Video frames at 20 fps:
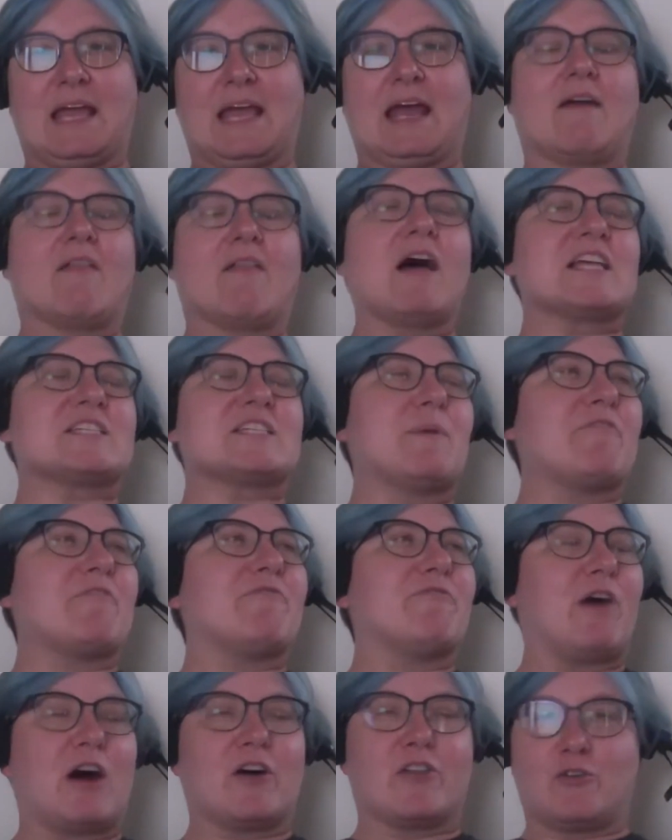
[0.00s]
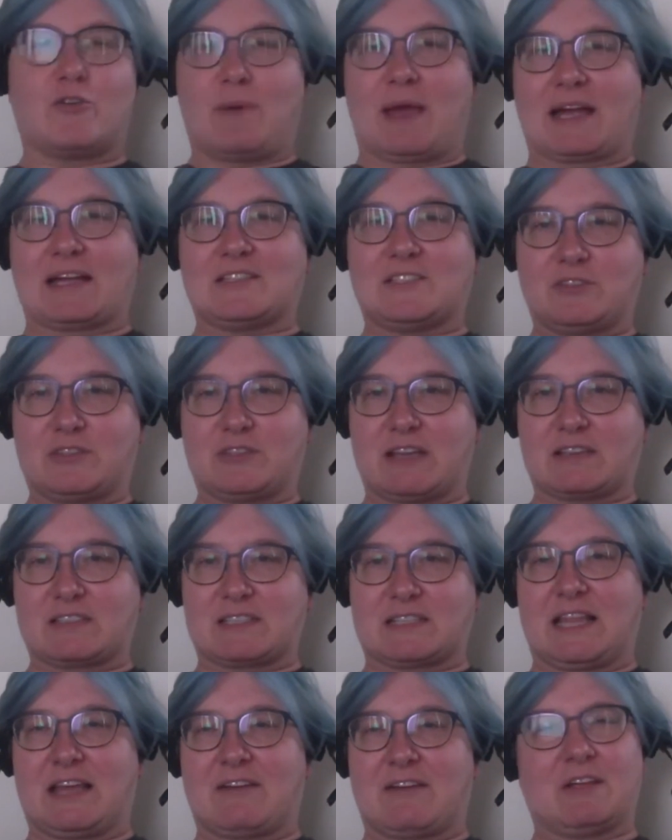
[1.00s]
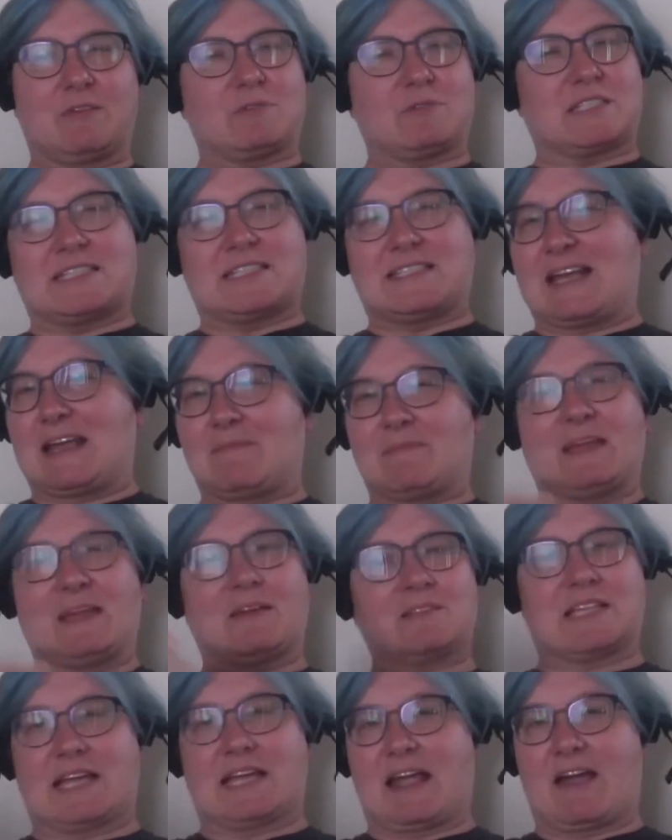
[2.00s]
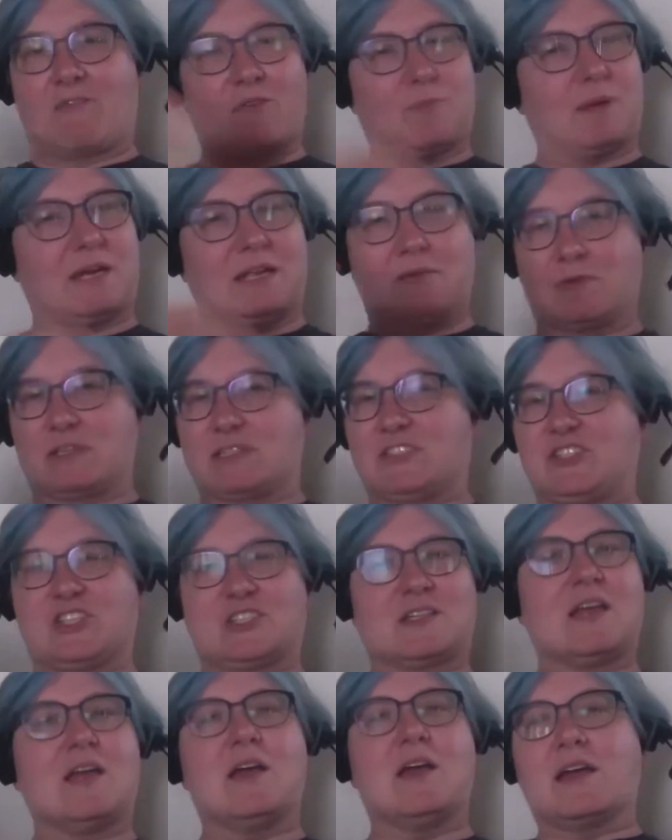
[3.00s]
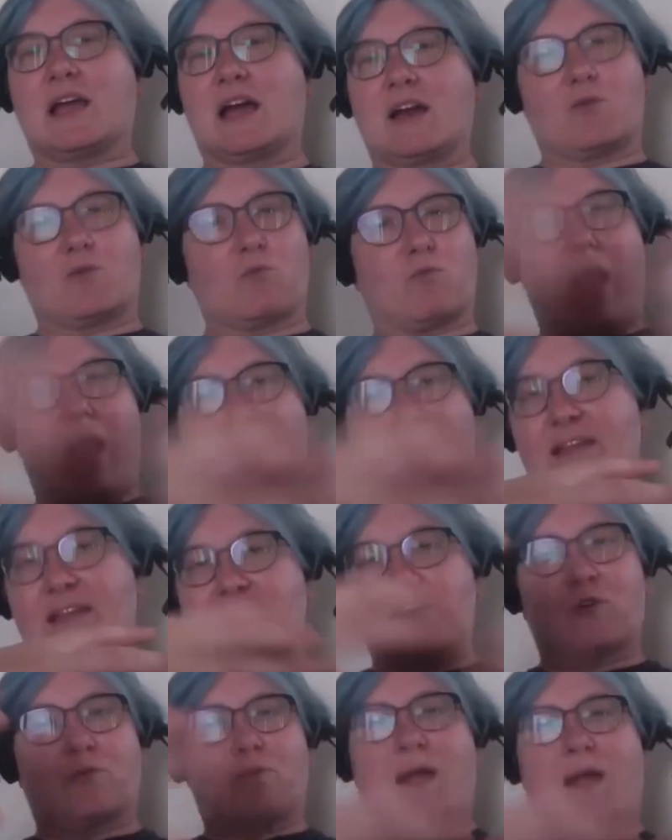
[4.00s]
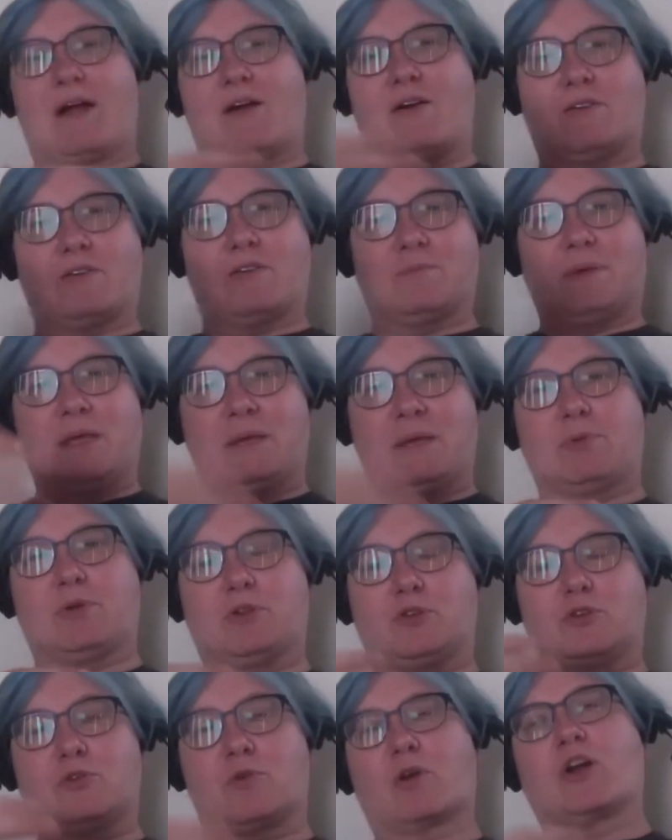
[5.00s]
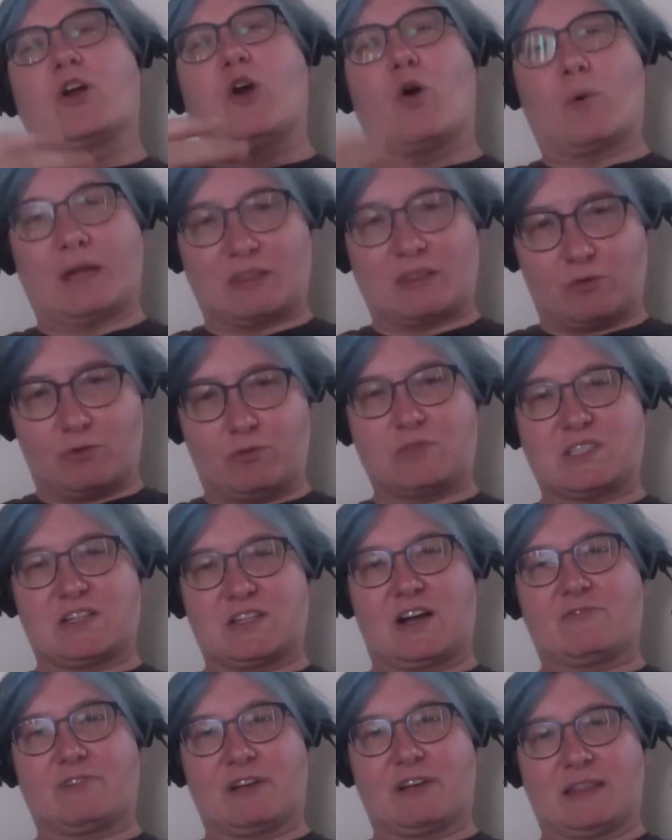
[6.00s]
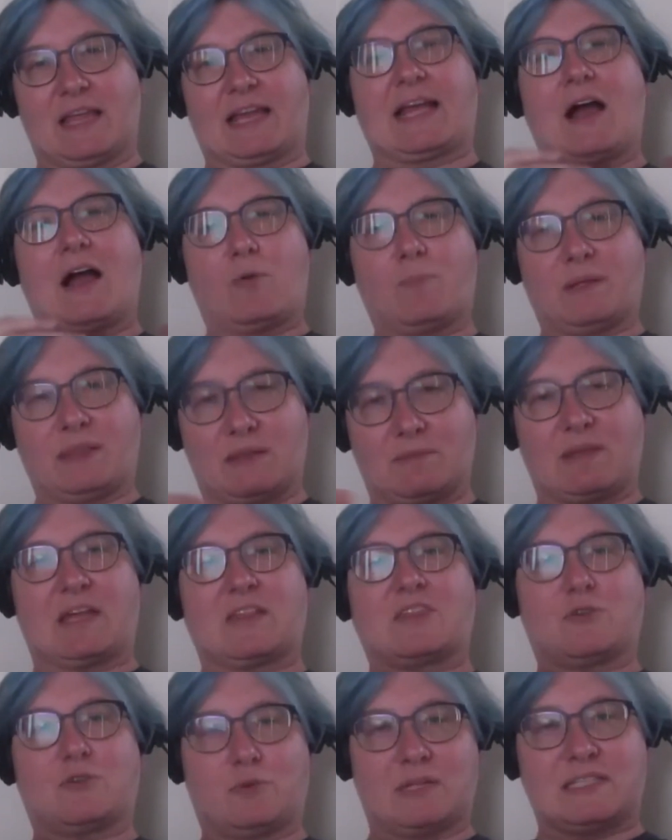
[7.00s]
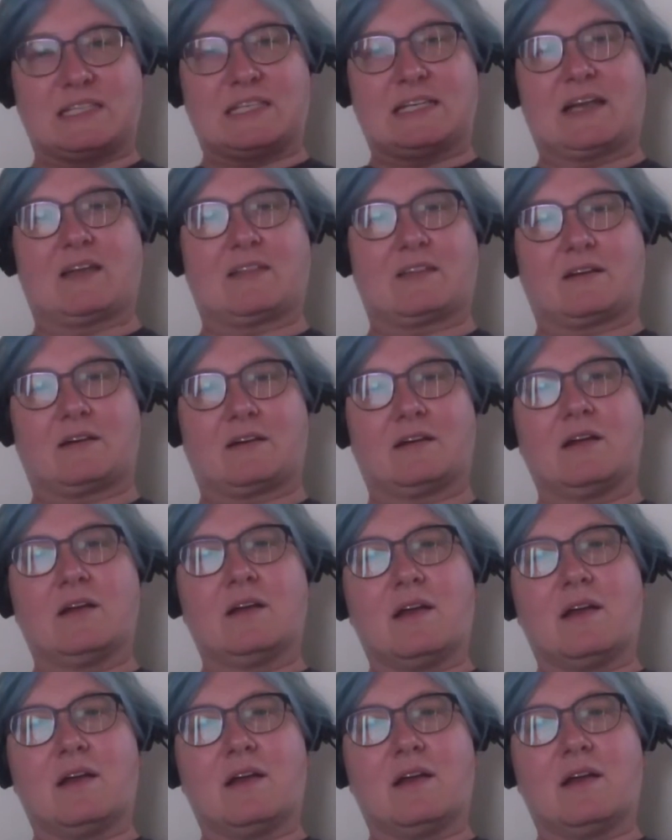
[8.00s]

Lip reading: And I lost my father back in 2011. It was the same thing. It was like everybody was just kind of rallied around people who are going through stuff and like helping them get through it together.